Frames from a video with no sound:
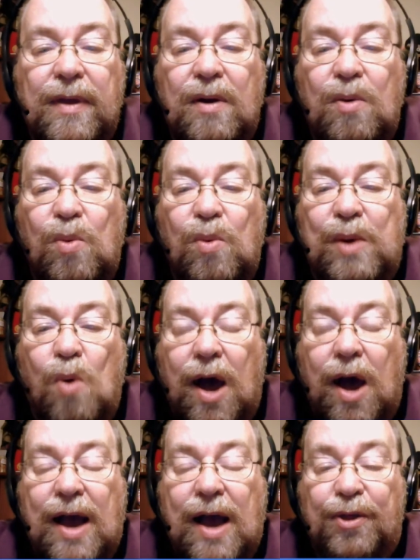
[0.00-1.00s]
we
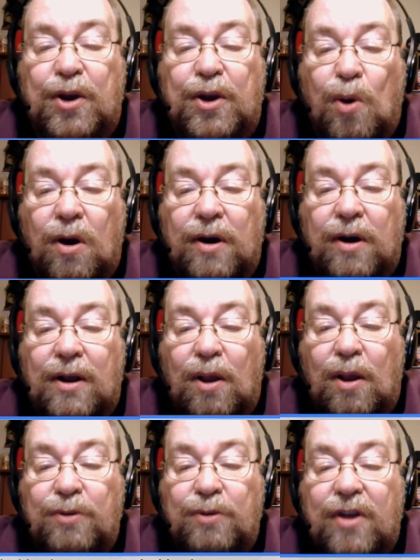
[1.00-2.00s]
walk out the door and
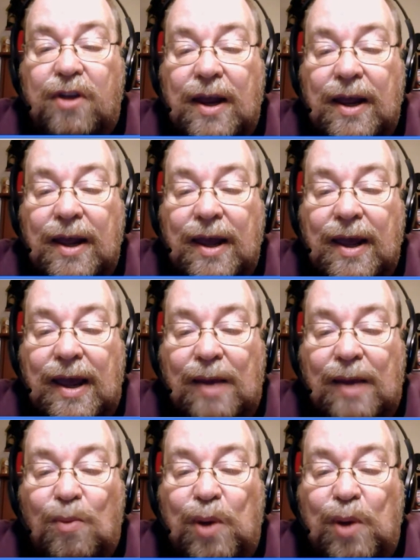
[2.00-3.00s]
close it,
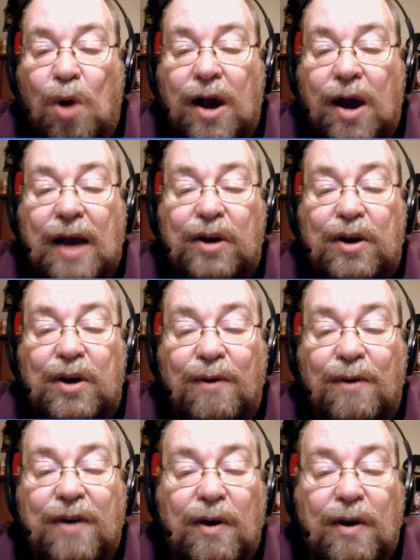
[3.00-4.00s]
and we walk out into
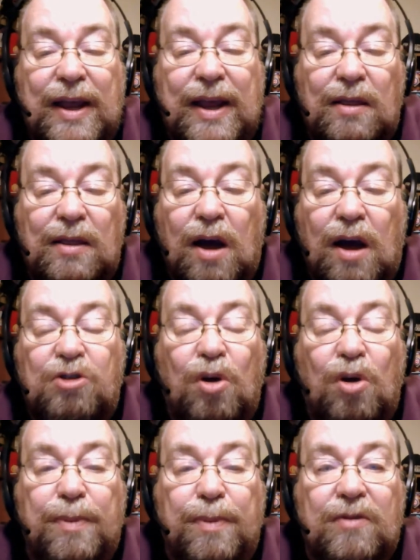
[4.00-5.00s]
a very large
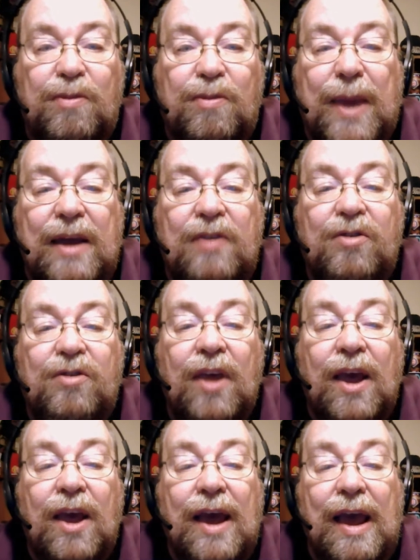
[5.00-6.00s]
open space,
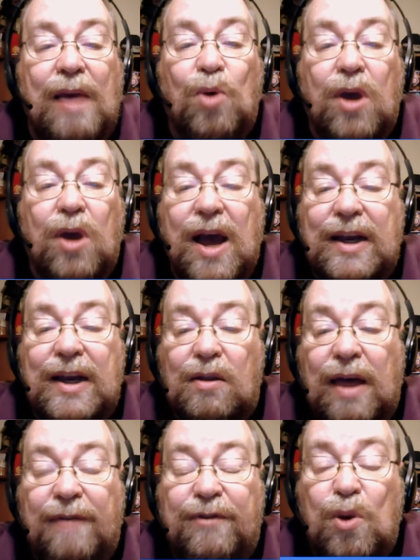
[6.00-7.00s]
and we're kind of
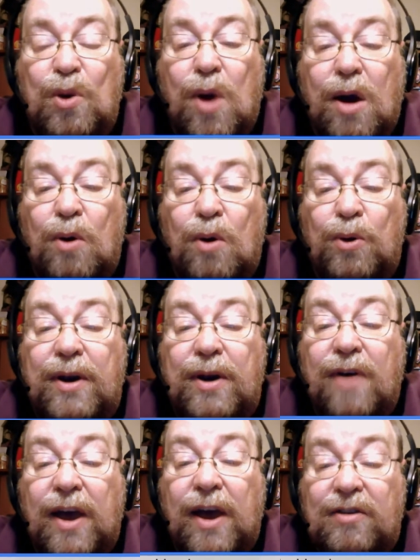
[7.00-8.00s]
left to our own
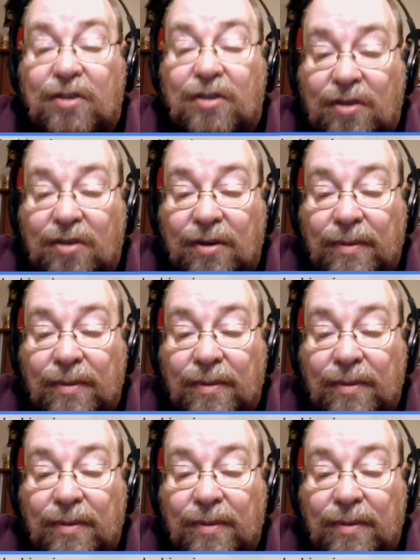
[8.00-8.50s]
devices.